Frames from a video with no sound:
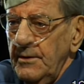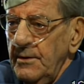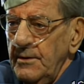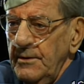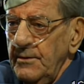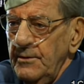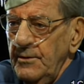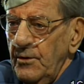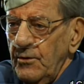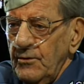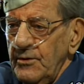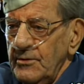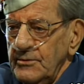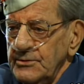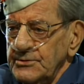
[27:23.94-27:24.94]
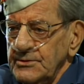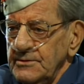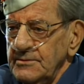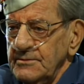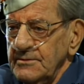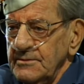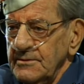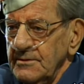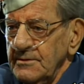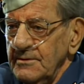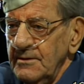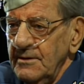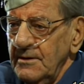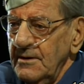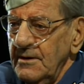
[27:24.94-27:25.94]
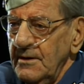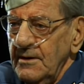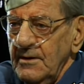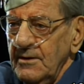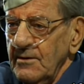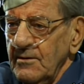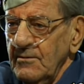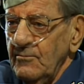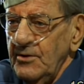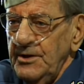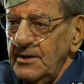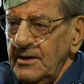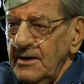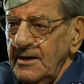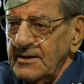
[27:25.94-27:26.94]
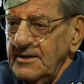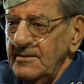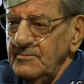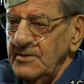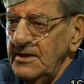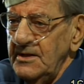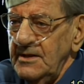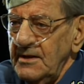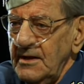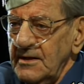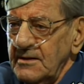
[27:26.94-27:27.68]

No, there was a. We didn't like them, they didn't like us.